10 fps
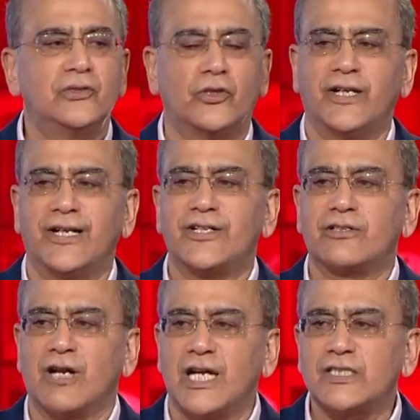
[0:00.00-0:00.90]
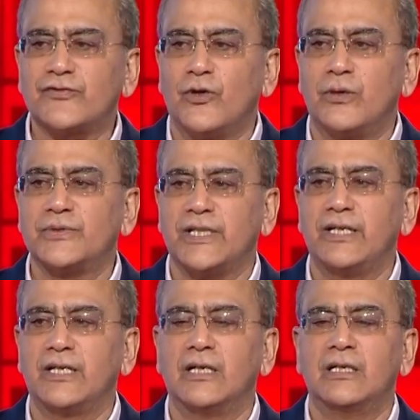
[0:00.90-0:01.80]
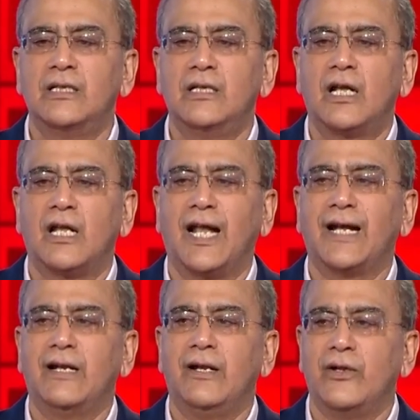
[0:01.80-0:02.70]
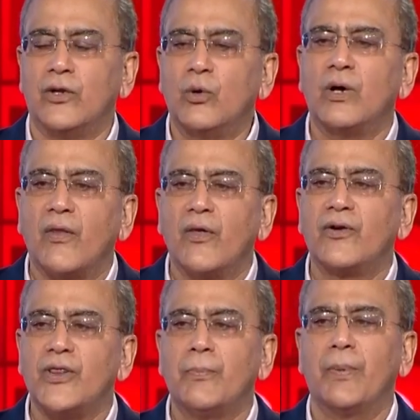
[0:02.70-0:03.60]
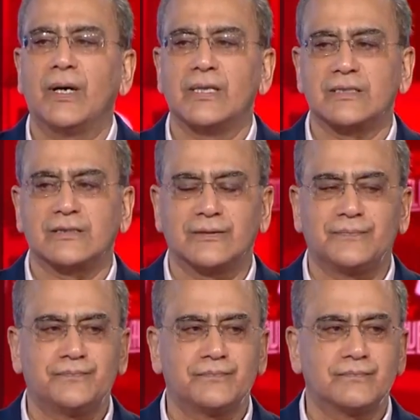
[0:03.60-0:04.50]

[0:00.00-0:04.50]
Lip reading: so that it transforms India like no other in the past?